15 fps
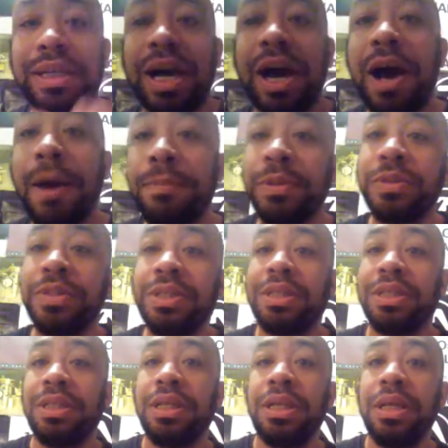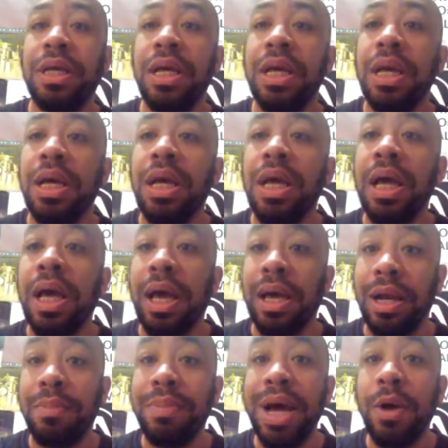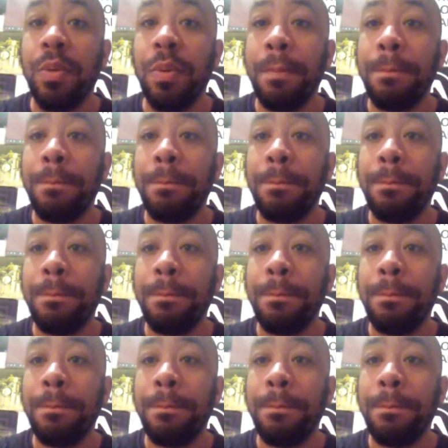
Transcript: coppers, and I'm out.